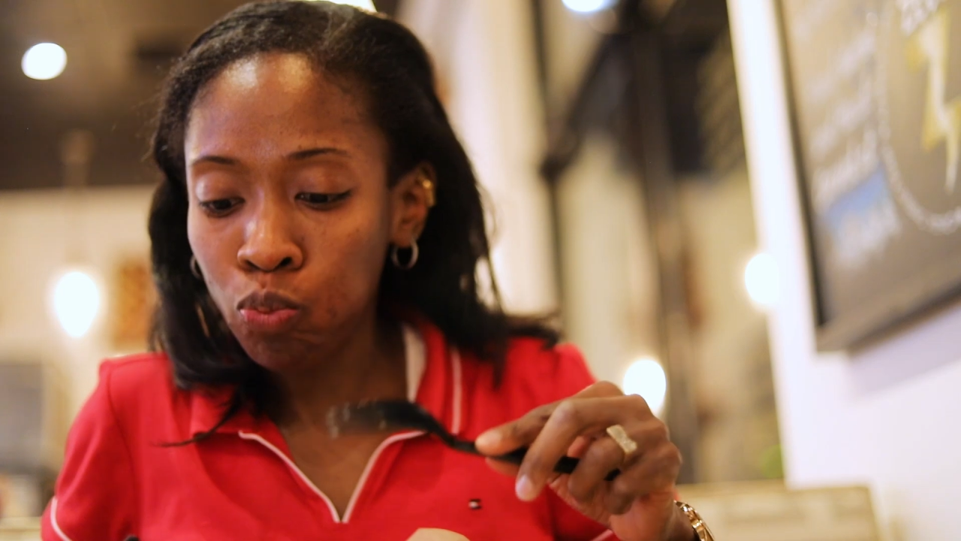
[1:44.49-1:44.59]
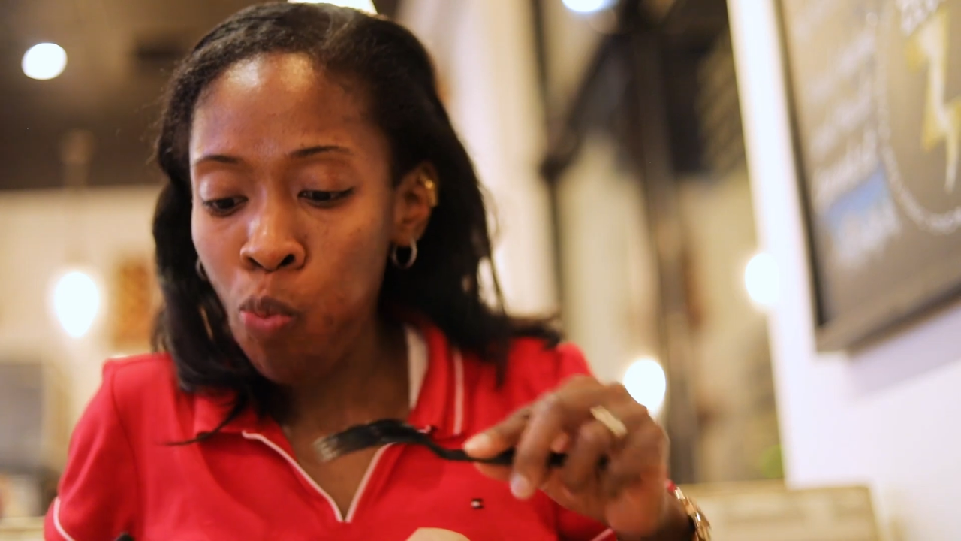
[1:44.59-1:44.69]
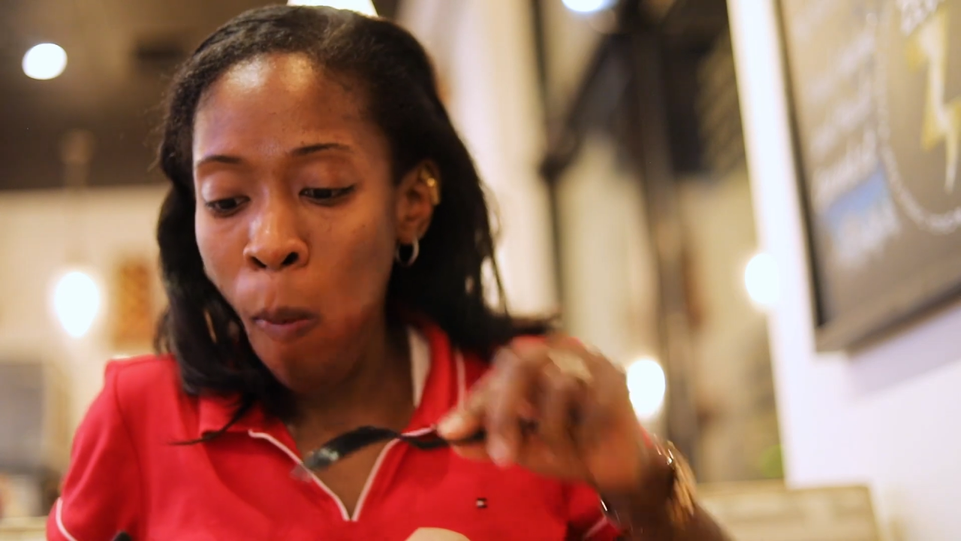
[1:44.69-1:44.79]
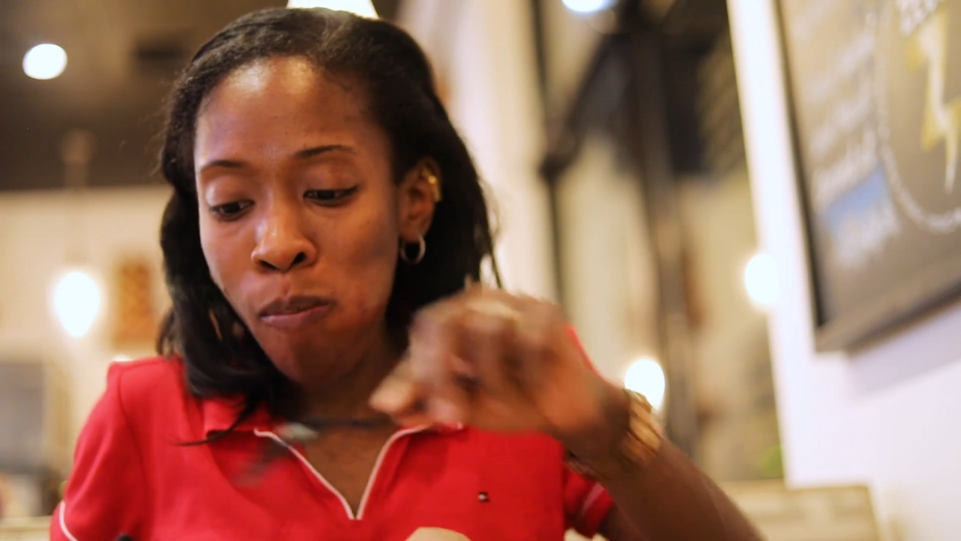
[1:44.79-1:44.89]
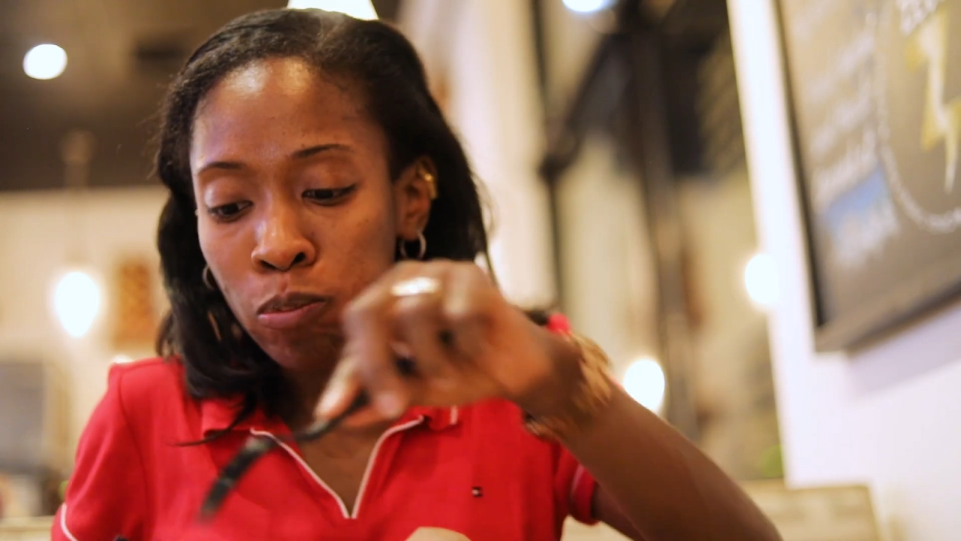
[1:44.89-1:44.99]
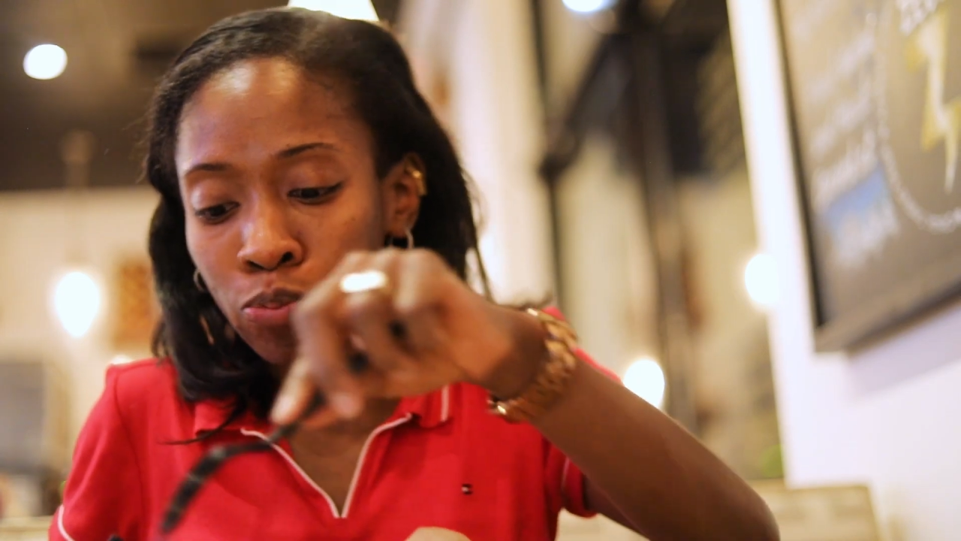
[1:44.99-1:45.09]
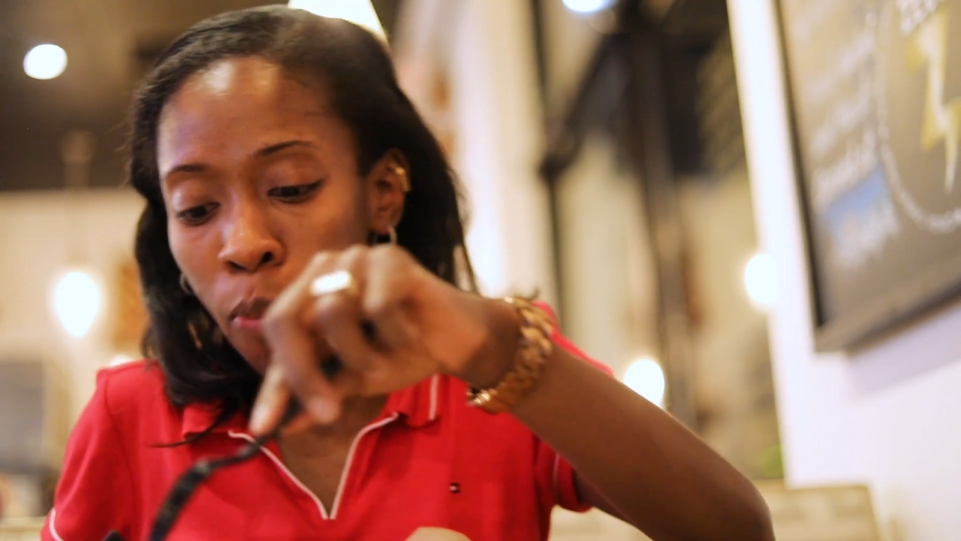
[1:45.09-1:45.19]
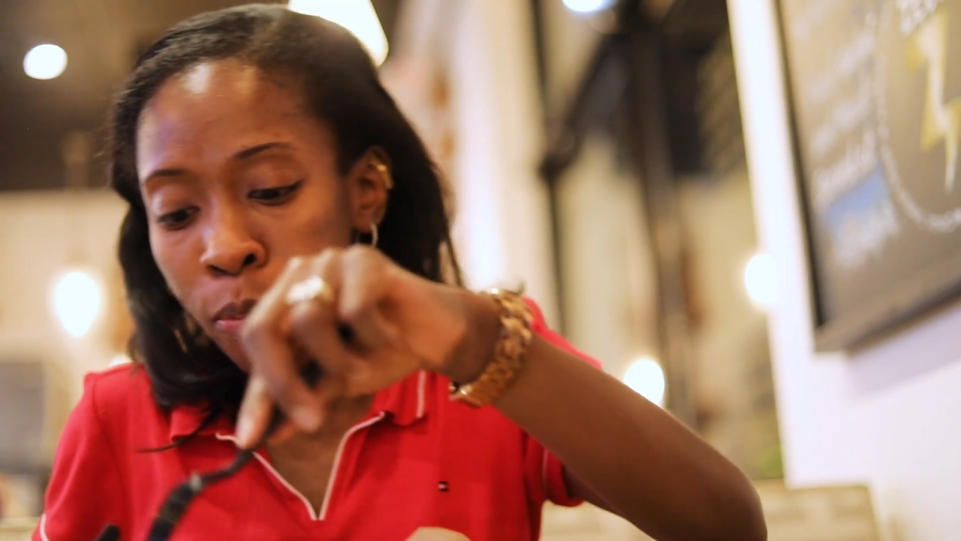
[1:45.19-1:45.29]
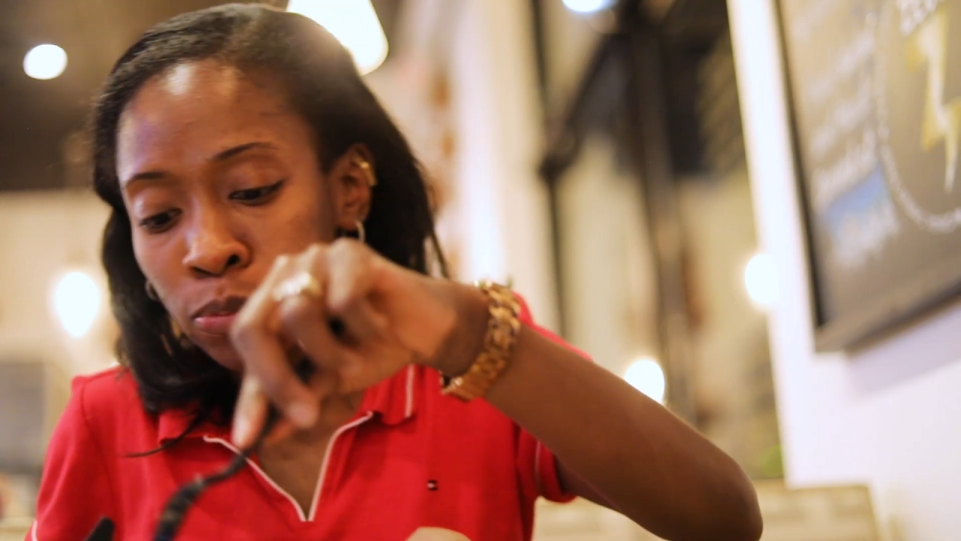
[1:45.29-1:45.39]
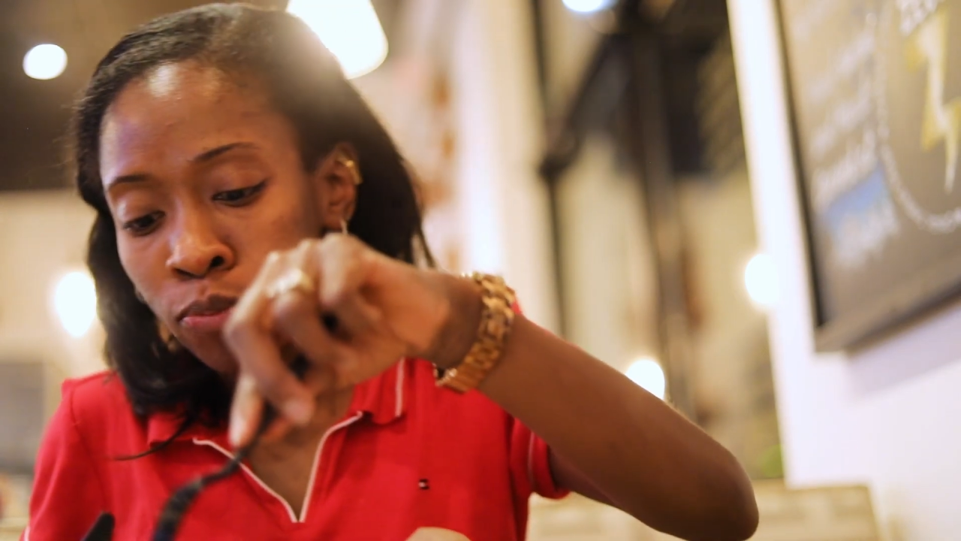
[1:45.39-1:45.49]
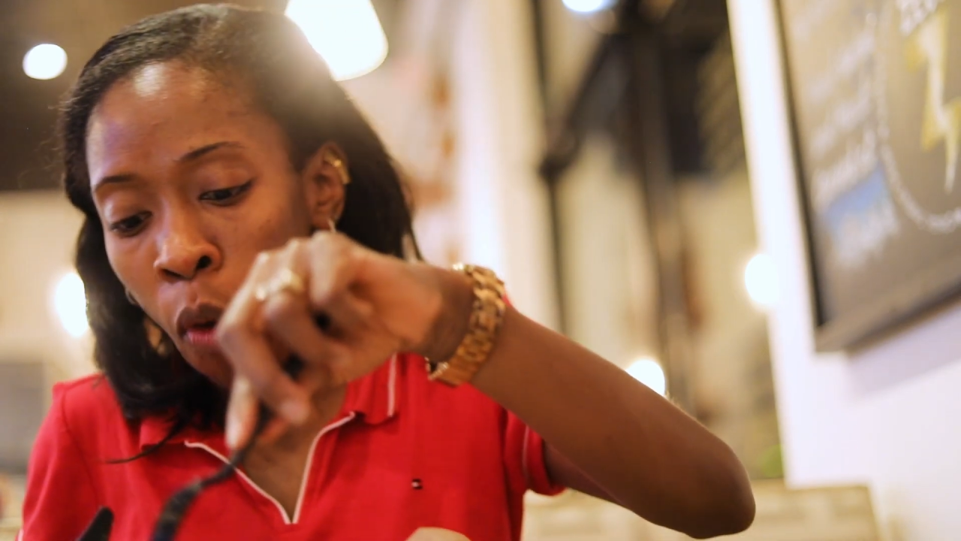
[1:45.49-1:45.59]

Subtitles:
really good